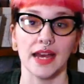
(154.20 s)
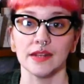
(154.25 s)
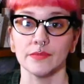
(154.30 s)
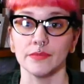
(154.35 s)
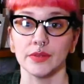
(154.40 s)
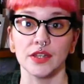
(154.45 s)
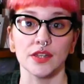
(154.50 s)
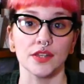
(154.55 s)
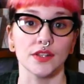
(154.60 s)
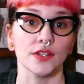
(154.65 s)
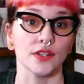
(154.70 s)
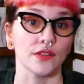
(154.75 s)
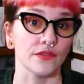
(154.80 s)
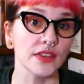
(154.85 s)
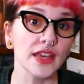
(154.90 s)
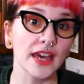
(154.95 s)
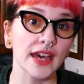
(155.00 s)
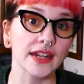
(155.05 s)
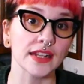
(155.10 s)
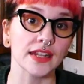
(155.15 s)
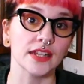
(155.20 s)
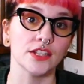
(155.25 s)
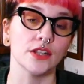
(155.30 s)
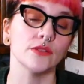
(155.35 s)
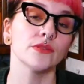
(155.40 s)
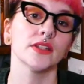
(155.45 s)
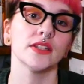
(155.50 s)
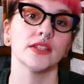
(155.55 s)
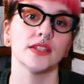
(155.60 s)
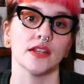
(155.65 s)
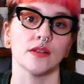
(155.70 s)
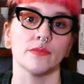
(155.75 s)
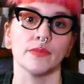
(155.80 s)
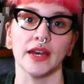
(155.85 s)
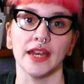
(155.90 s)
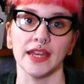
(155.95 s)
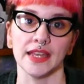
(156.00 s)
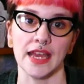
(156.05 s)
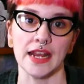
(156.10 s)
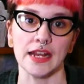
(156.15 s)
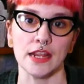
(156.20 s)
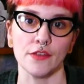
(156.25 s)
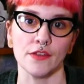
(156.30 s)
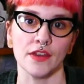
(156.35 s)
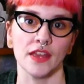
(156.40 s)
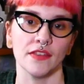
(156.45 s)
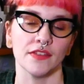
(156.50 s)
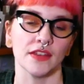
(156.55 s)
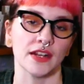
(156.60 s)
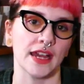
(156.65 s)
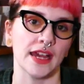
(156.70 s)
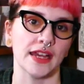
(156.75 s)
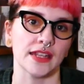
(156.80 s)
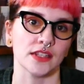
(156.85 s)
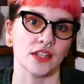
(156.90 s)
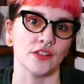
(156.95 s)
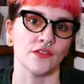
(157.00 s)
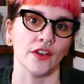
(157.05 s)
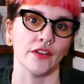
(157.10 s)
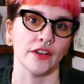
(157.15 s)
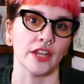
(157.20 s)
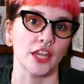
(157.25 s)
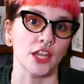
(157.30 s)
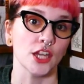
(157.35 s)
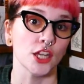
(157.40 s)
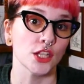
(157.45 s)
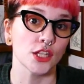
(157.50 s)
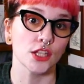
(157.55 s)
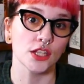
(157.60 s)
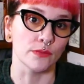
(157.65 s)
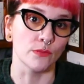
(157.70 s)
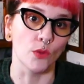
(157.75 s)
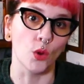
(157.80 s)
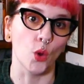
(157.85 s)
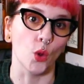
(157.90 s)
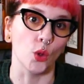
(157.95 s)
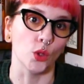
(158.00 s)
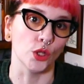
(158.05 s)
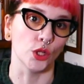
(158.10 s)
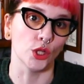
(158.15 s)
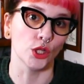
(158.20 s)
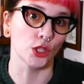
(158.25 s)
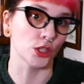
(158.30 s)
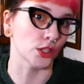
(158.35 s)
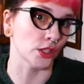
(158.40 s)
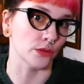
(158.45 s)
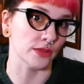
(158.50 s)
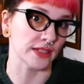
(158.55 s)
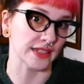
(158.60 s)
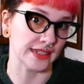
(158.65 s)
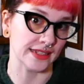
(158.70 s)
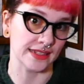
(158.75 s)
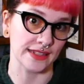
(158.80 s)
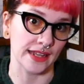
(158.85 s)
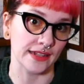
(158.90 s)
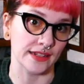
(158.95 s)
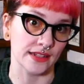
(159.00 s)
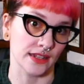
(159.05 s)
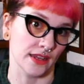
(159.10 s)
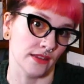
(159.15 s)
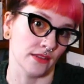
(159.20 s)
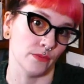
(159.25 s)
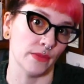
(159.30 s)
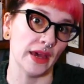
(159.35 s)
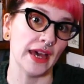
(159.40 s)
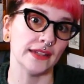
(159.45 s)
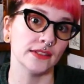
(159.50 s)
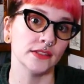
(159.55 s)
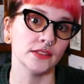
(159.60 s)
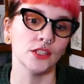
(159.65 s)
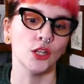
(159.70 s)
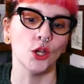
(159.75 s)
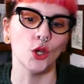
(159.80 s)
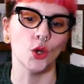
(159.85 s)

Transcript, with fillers: And because of that, I don't consider buying anything that has a very small, closely set together pattern